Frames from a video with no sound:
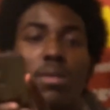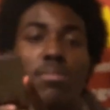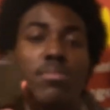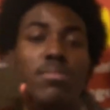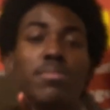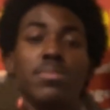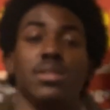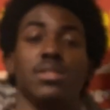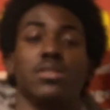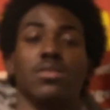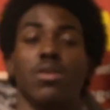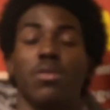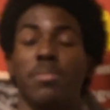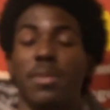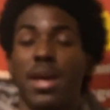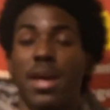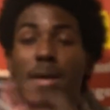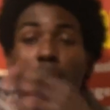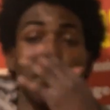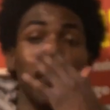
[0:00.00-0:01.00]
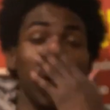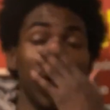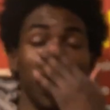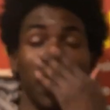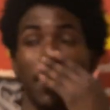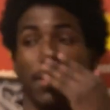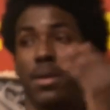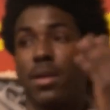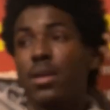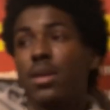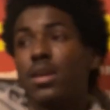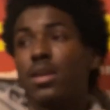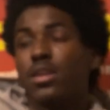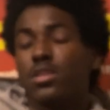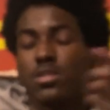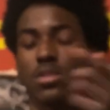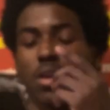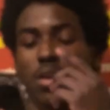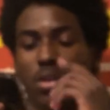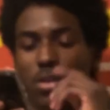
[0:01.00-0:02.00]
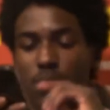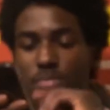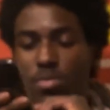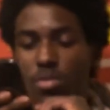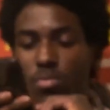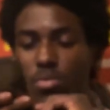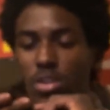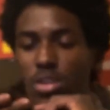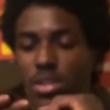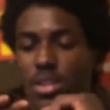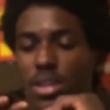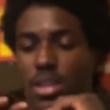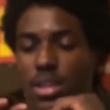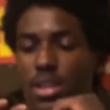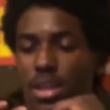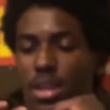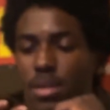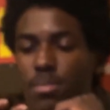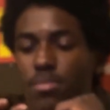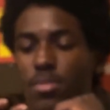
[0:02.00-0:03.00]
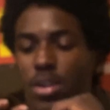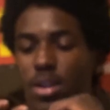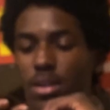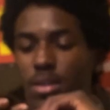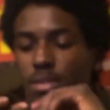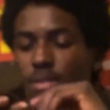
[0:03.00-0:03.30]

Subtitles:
I'm gonna be so mad, but it's all gonna be worth it in the end, bro.